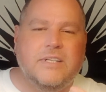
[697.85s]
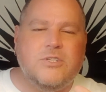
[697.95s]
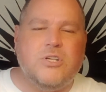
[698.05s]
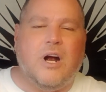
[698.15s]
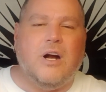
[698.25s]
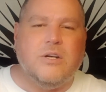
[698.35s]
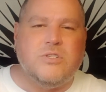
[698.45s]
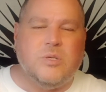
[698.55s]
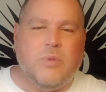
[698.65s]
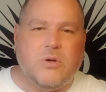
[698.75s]
charged
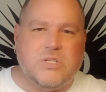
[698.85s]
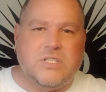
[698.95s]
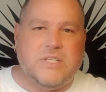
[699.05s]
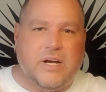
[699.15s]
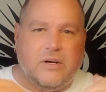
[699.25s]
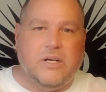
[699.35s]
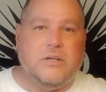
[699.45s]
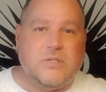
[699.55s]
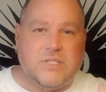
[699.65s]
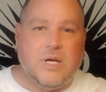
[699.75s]
emotions that are in your
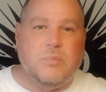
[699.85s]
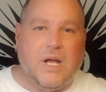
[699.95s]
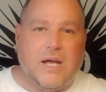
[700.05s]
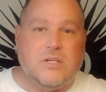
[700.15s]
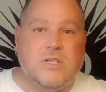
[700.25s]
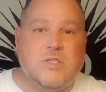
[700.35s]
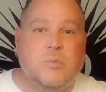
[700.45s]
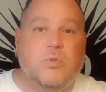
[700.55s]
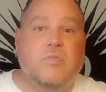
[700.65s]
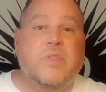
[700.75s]
subconscious and
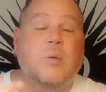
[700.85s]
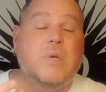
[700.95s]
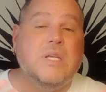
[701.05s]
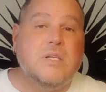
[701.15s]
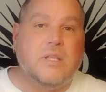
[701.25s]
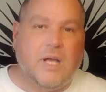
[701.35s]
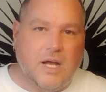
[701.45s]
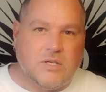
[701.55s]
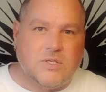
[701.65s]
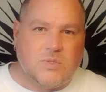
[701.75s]
move them into the
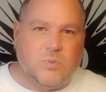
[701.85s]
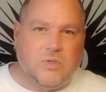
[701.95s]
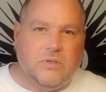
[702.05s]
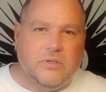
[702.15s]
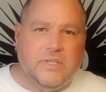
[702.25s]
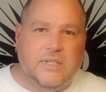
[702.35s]
conscious world,